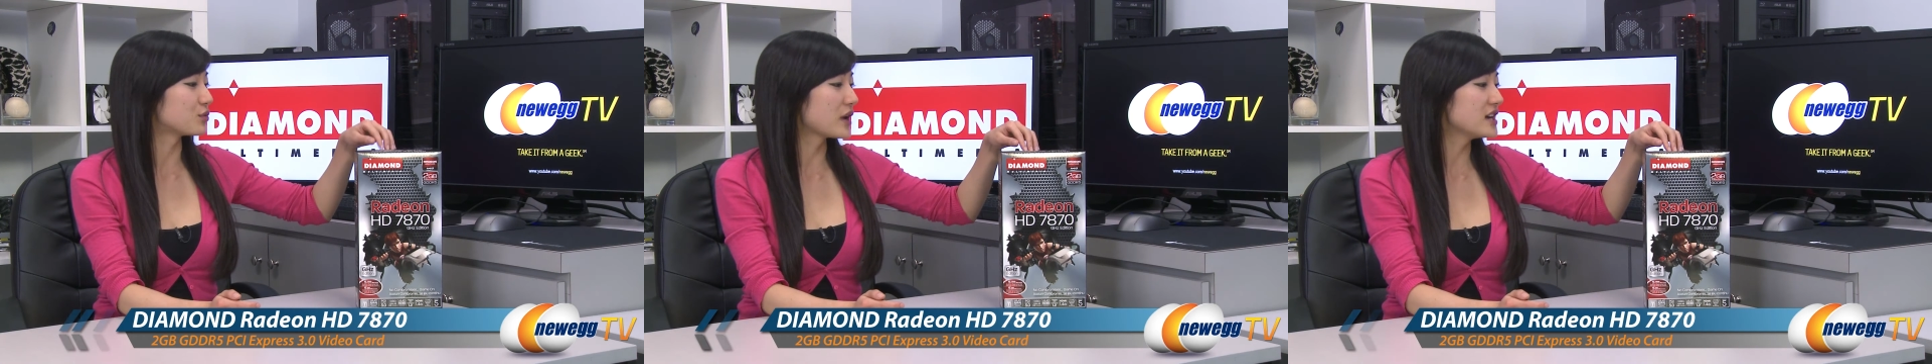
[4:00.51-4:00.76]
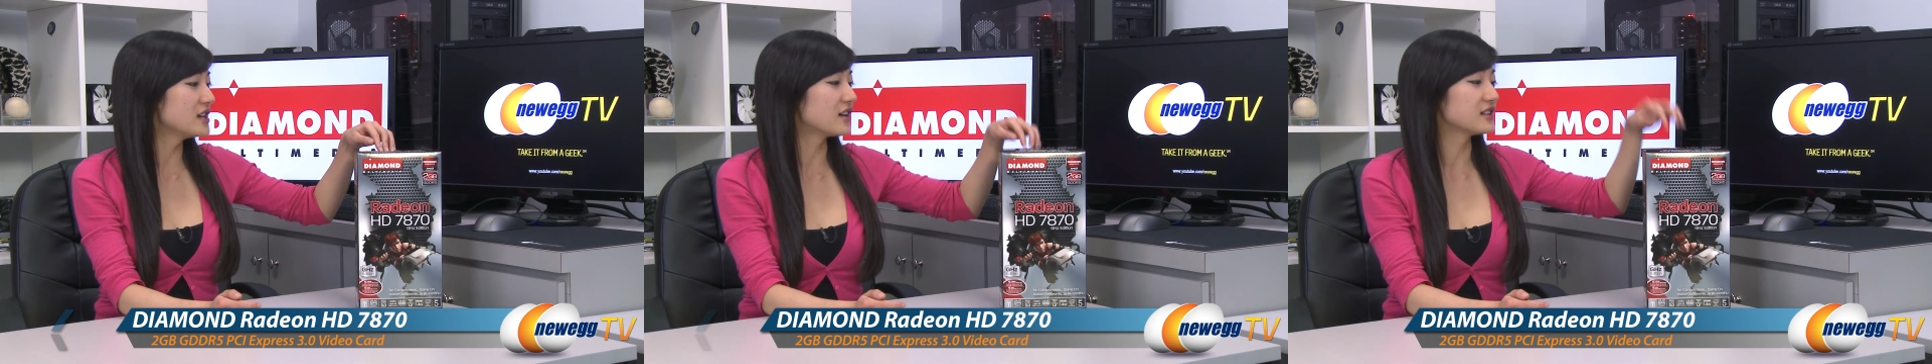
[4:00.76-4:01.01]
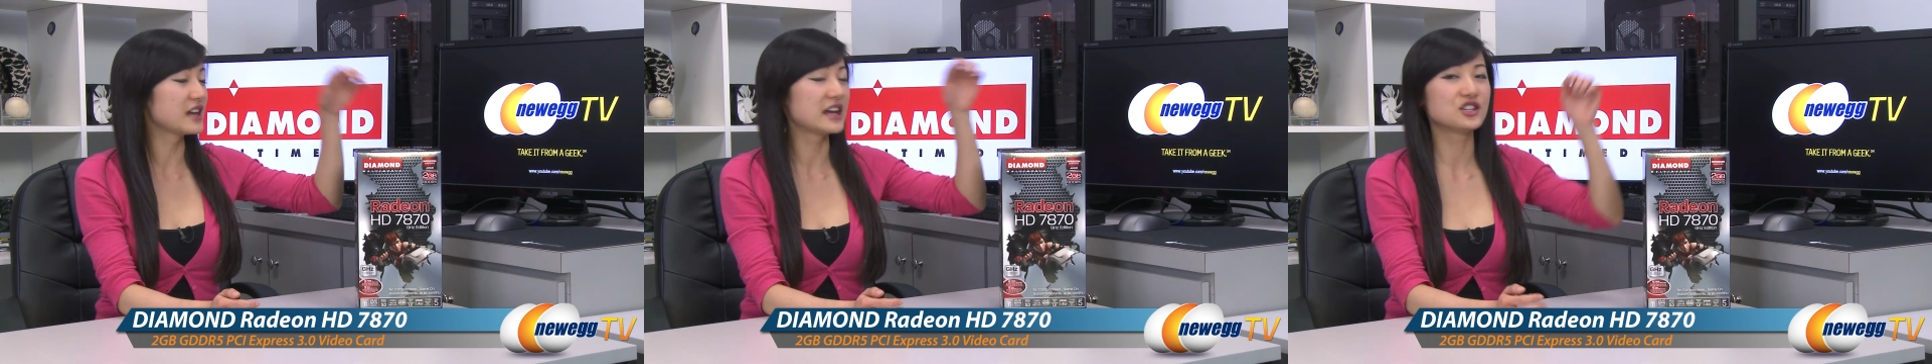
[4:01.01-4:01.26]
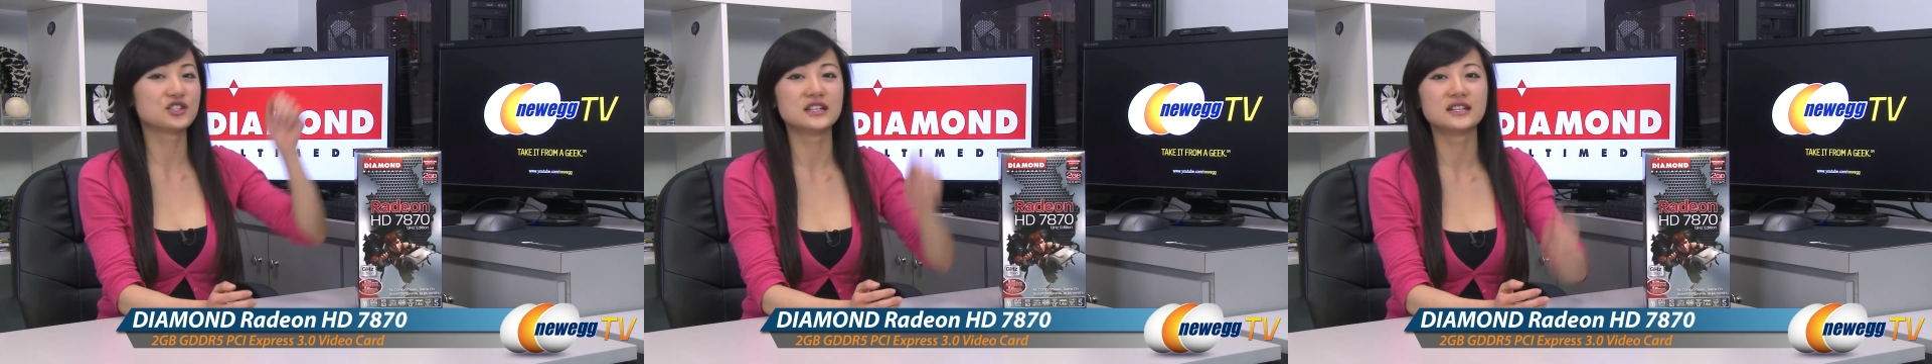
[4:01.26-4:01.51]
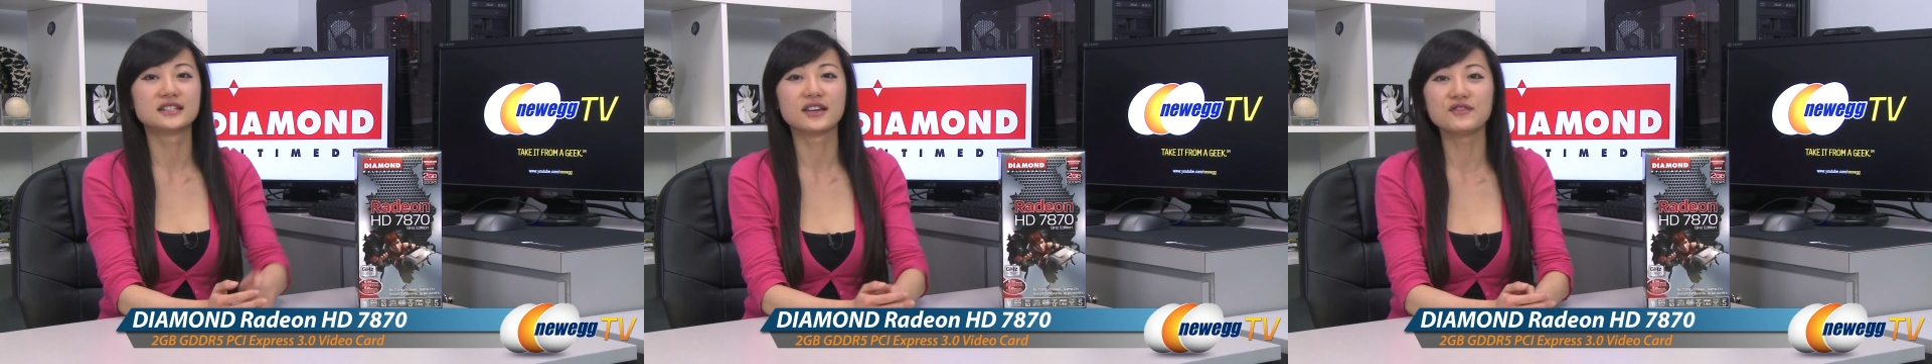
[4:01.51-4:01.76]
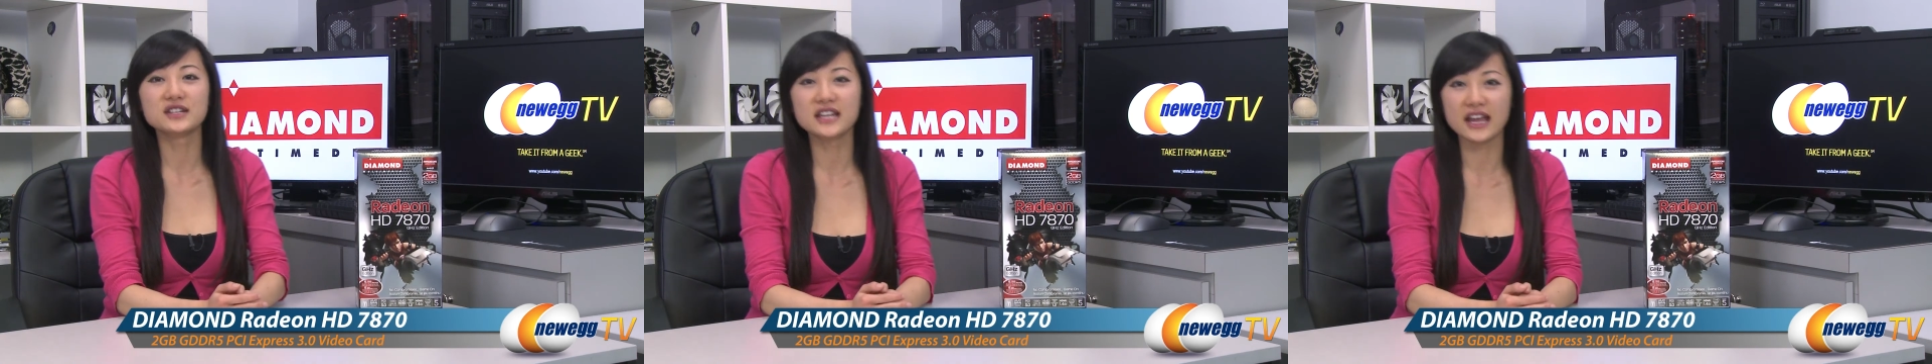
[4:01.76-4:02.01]
Radeon HD
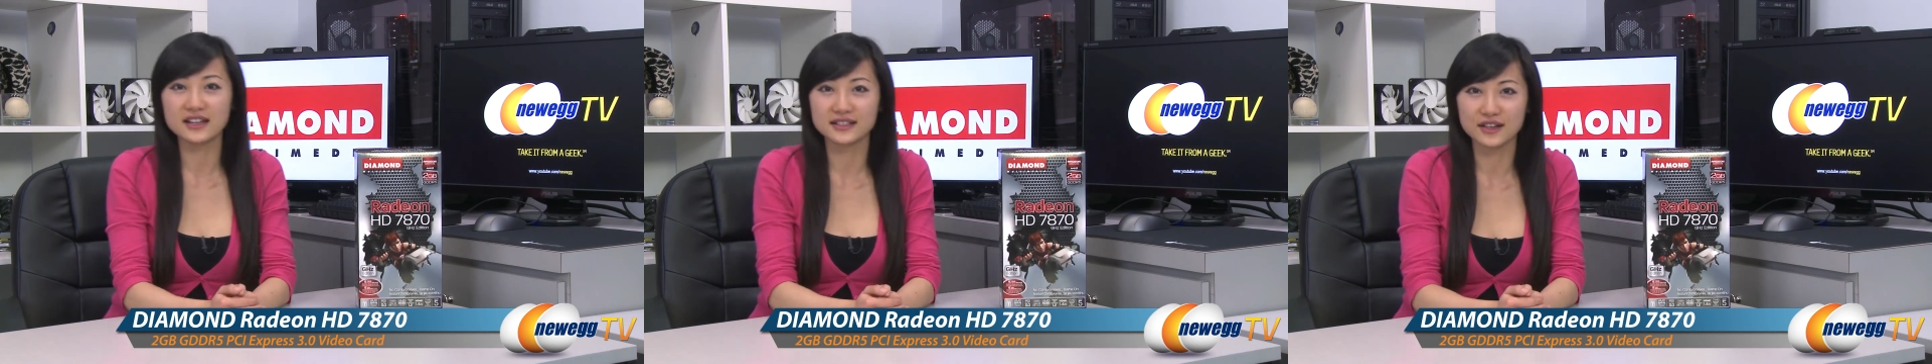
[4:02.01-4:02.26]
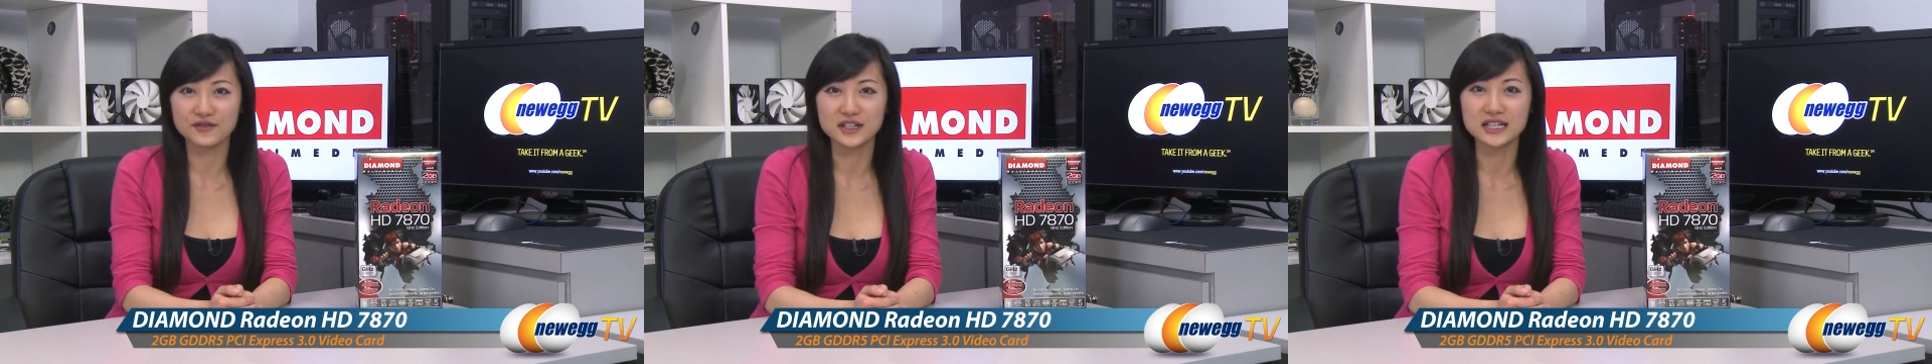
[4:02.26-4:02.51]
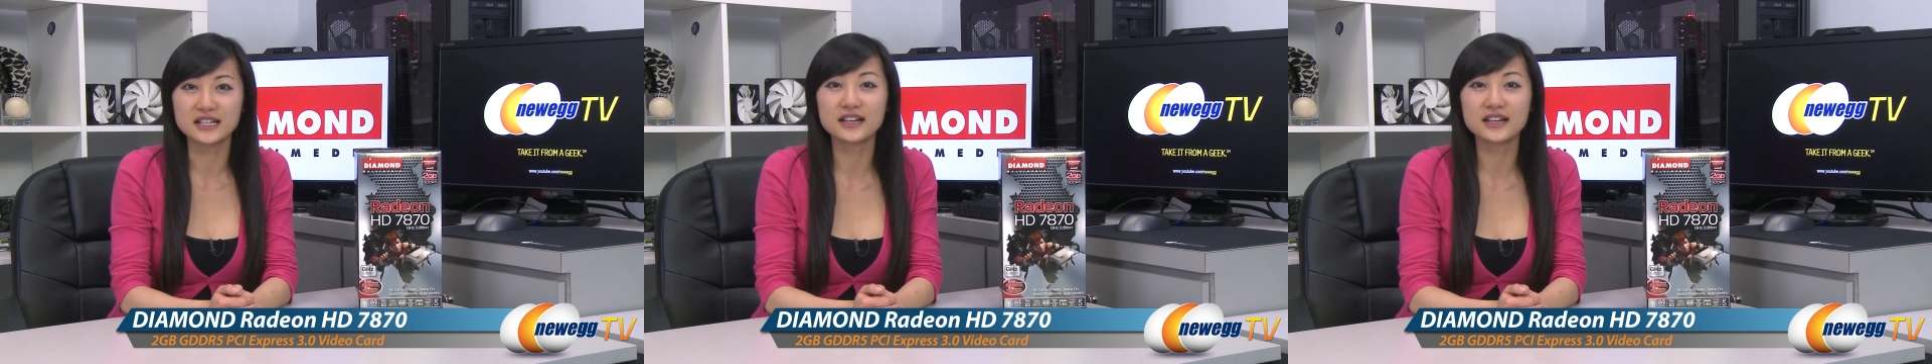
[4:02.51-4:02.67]
7870